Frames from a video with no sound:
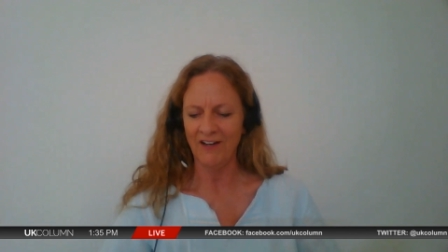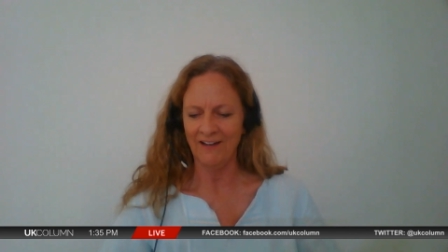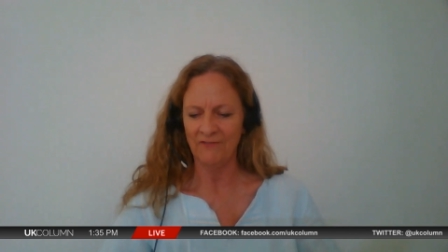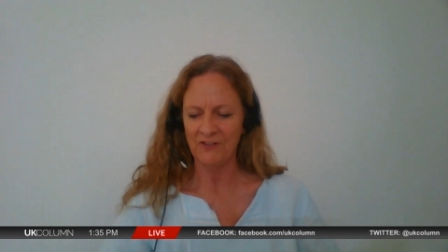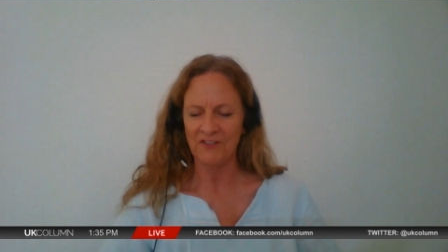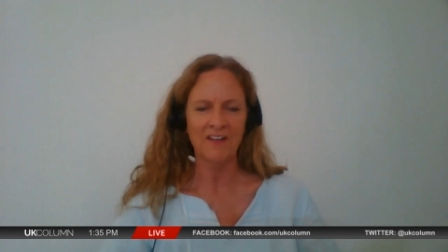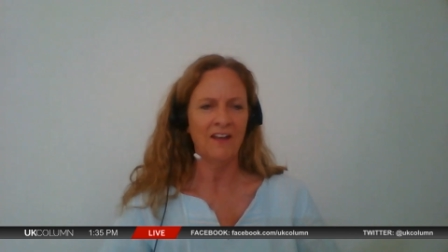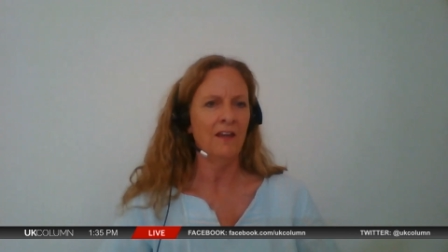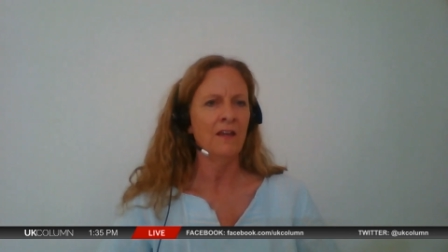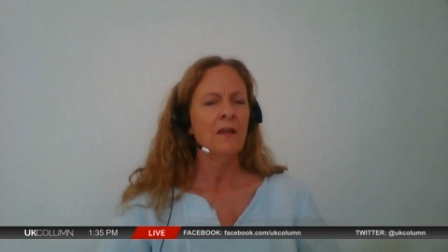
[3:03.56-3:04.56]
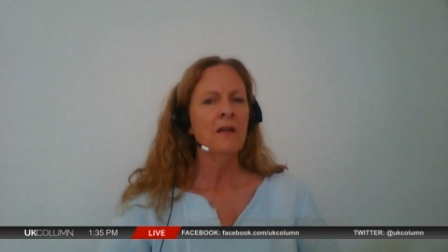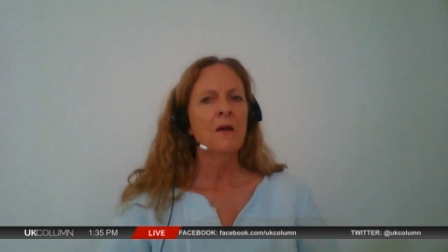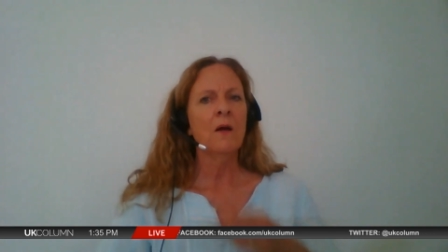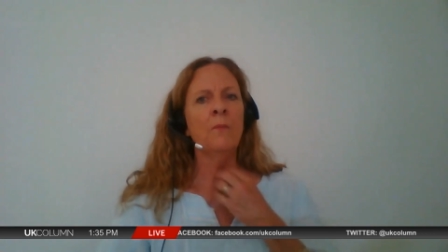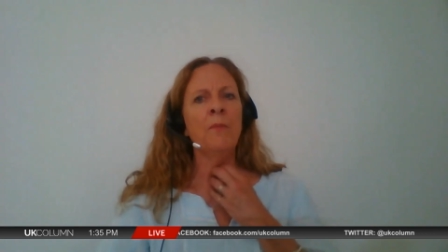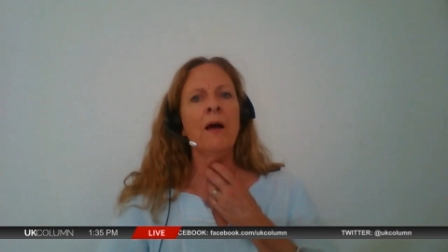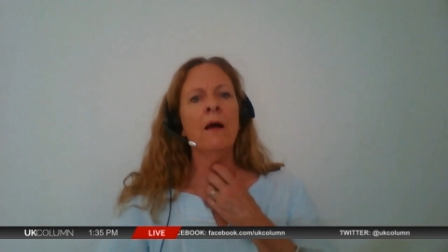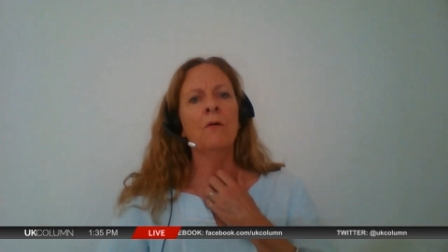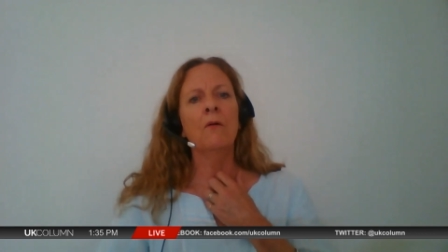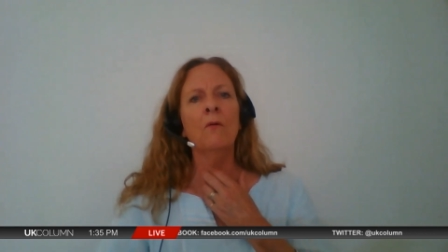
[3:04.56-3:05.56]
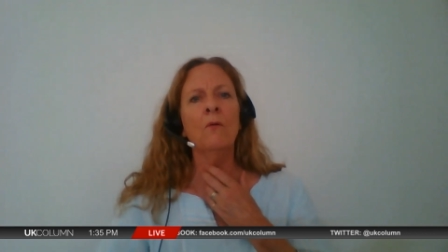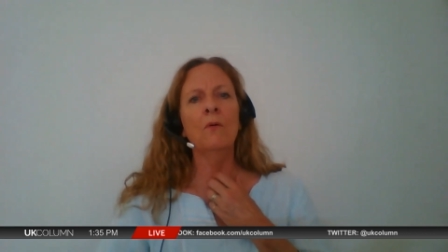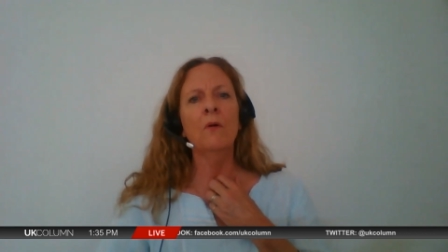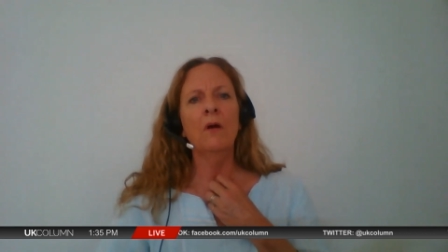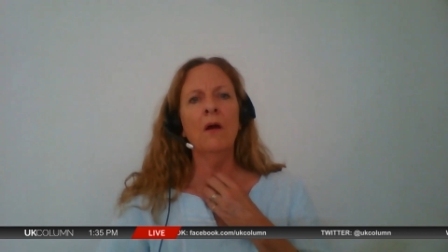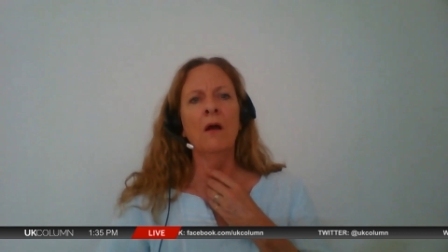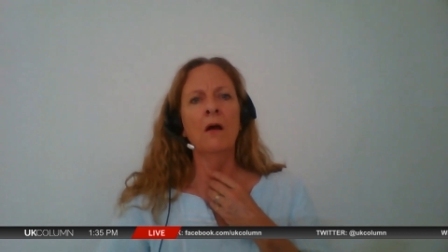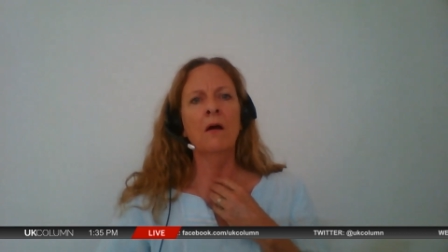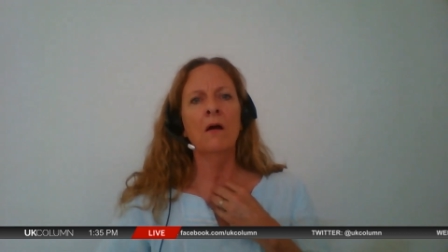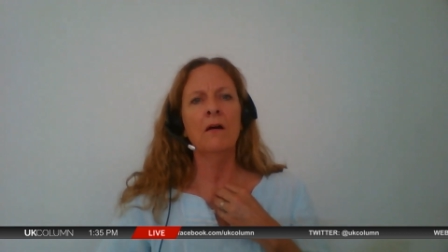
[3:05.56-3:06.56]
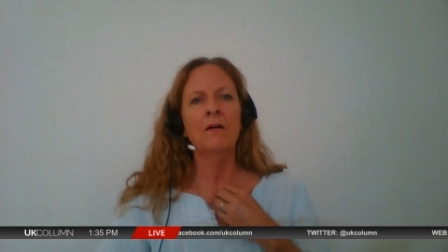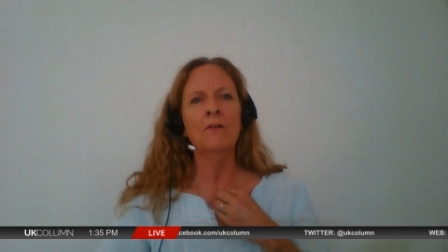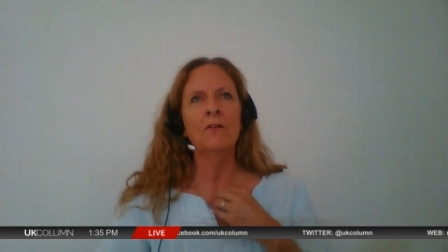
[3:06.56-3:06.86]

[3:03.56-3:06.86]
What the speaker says: I have to say, about uh,